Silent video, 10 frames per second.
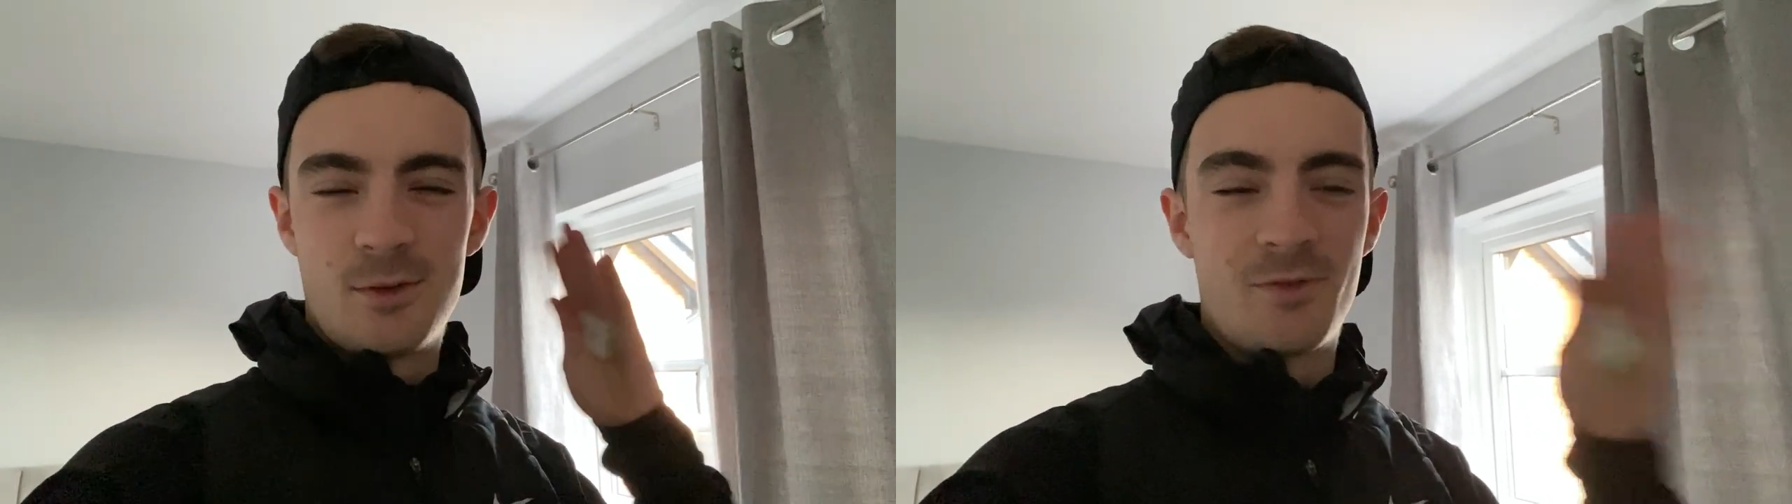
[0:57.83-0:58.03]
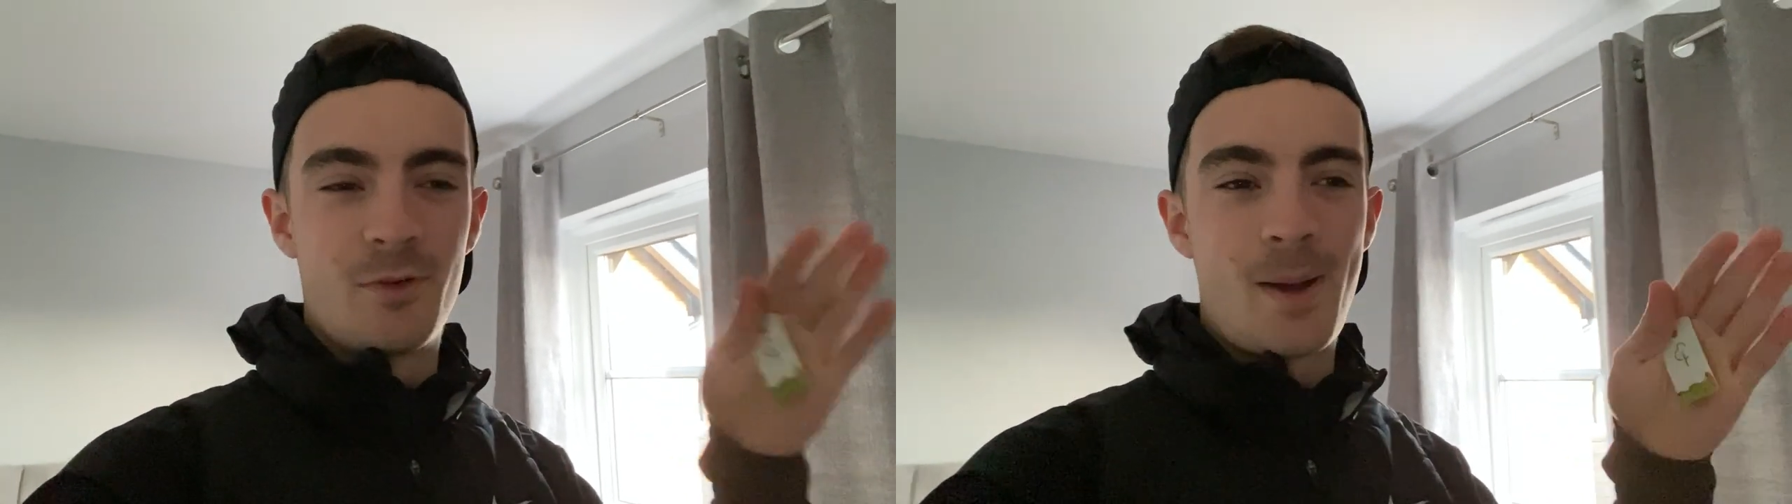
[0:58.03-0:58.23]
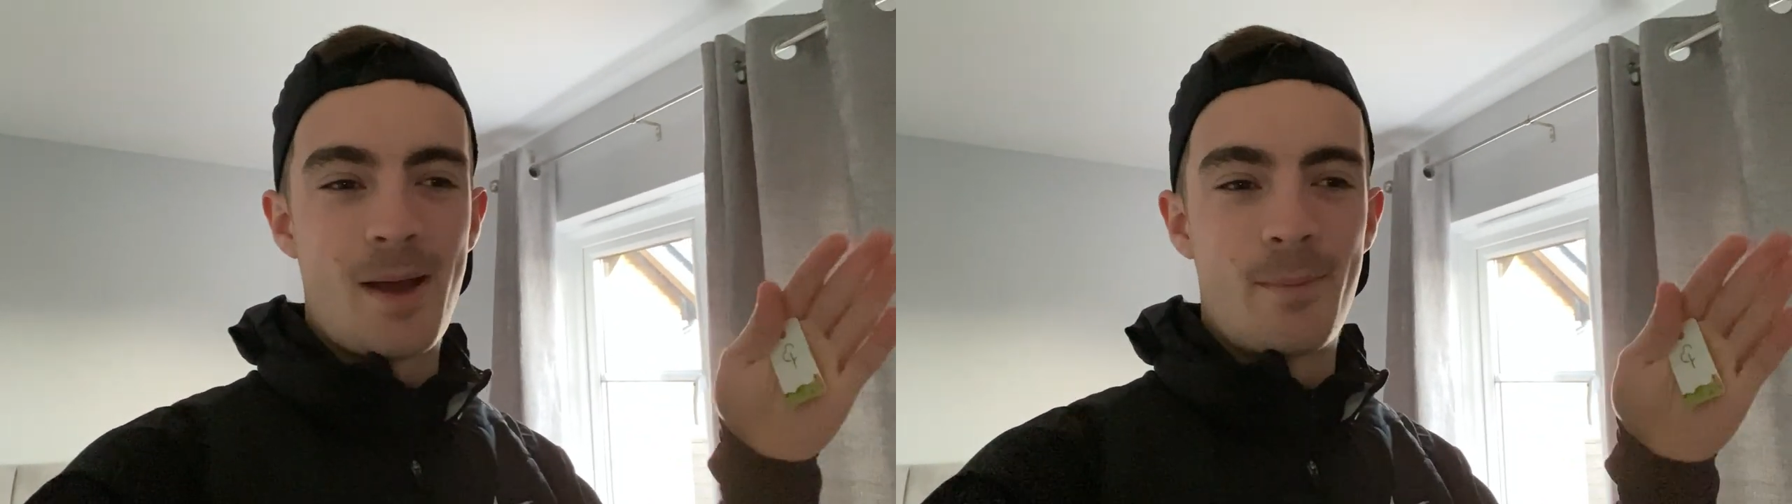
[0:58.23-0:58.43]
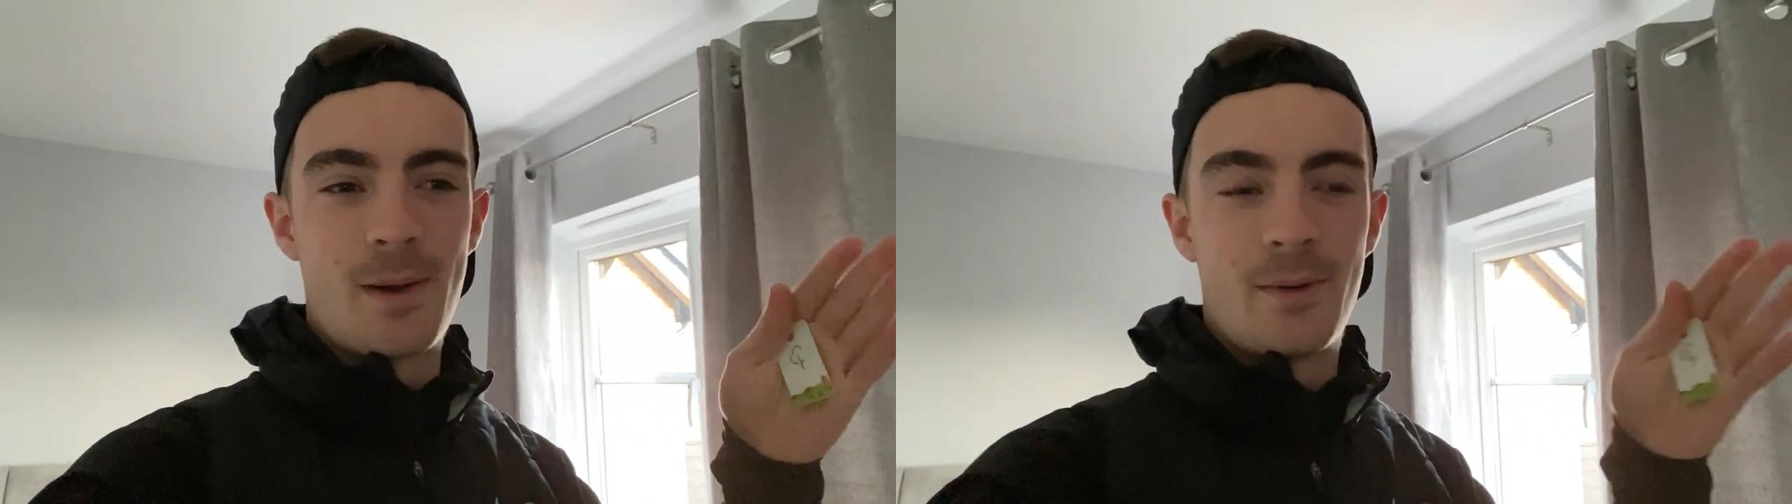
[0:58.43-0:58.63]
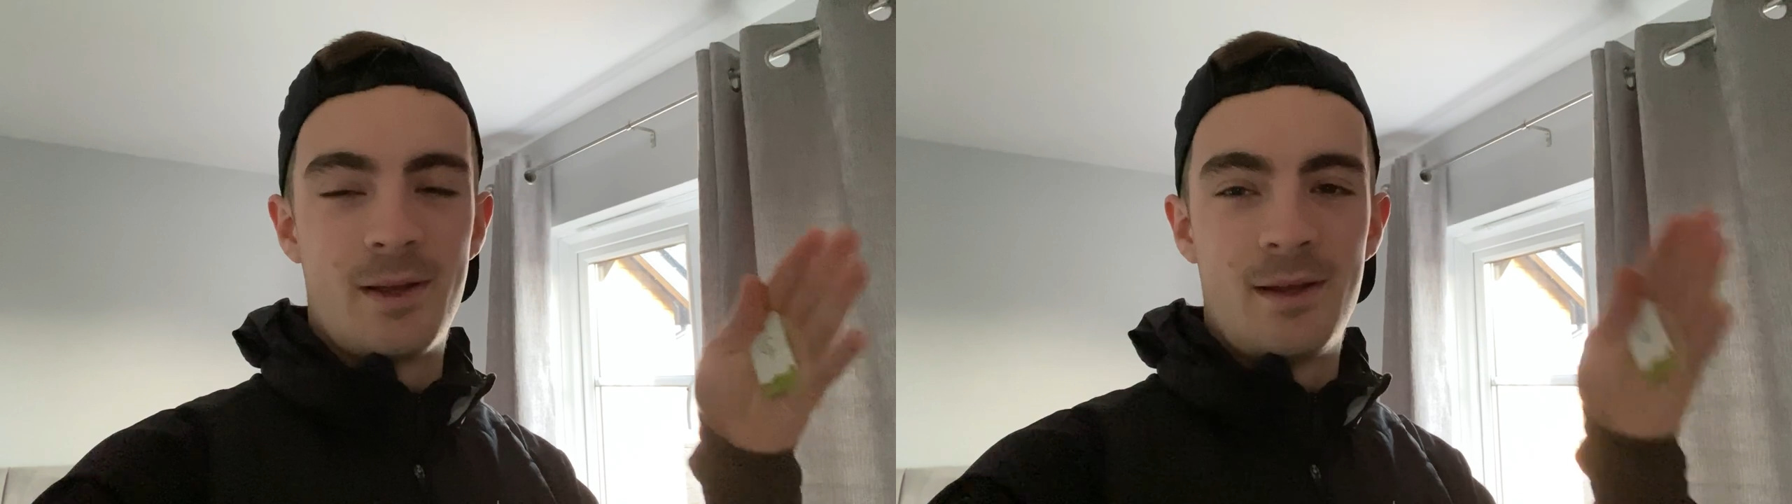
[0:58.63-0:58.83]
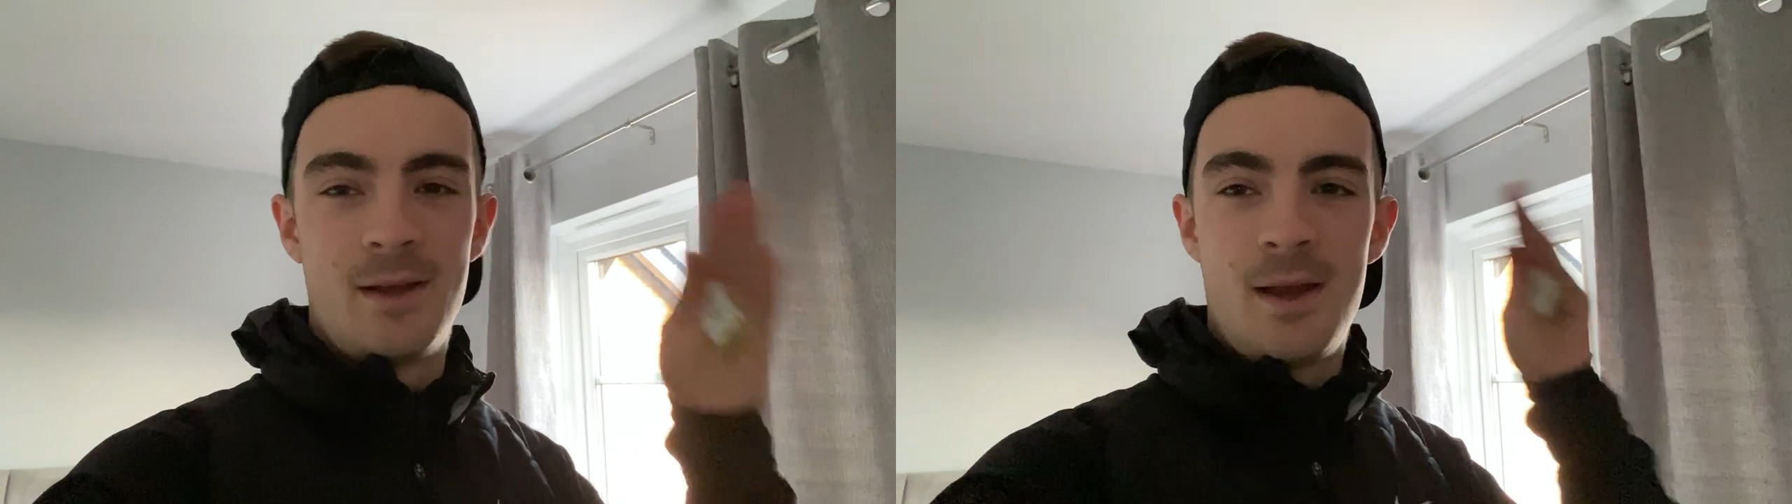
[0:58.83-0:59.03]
not feel bad about it,